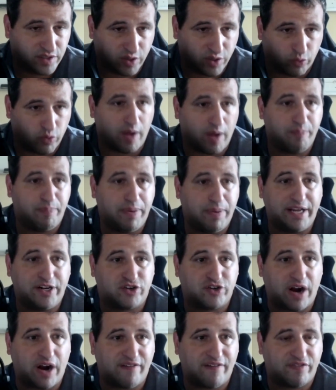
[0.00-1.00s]
to run
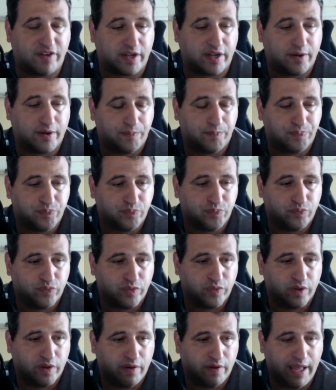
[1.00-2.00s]
paid traffic?
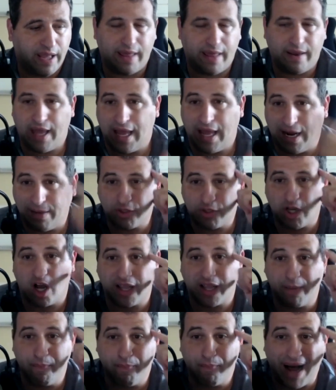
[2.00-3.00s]
And I'm
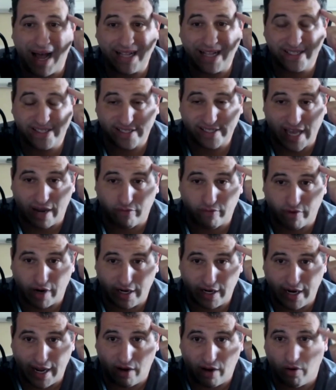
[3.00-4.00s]
talking mindset right
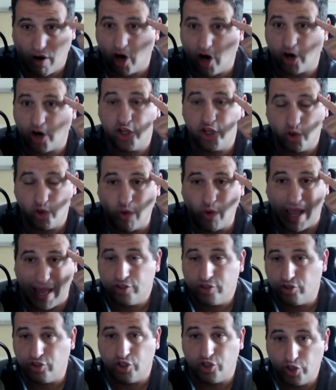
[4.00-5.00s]
now. Are you
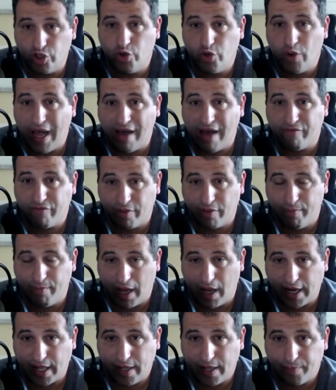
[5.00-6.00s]
ready? Do you have
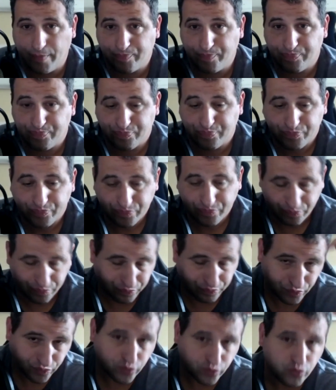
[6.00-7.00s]
the money?
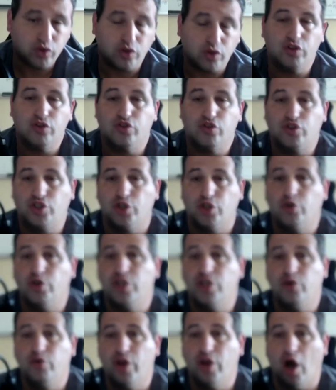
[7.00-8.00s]
Do
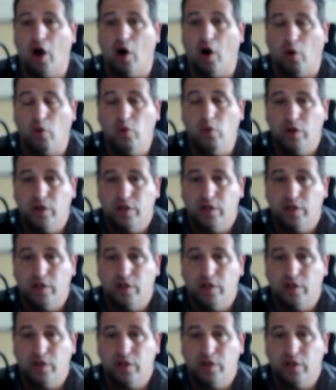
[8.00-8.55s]
you know